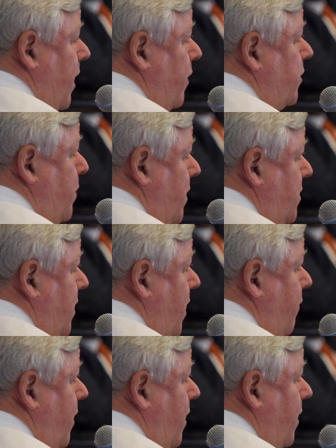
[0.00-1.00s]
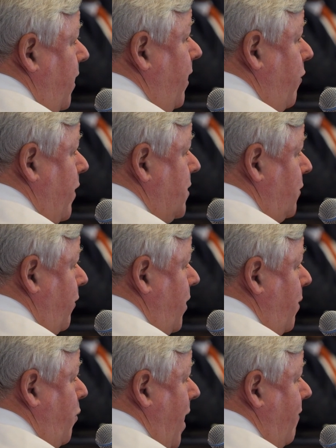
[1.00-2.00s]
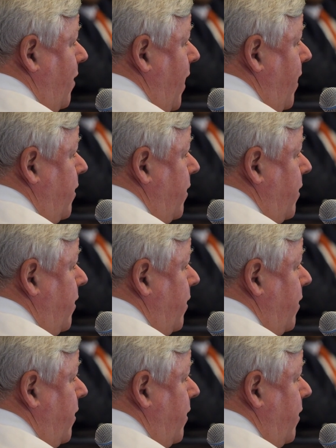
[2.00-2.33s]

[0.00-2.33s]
that there's been a significant increase for the private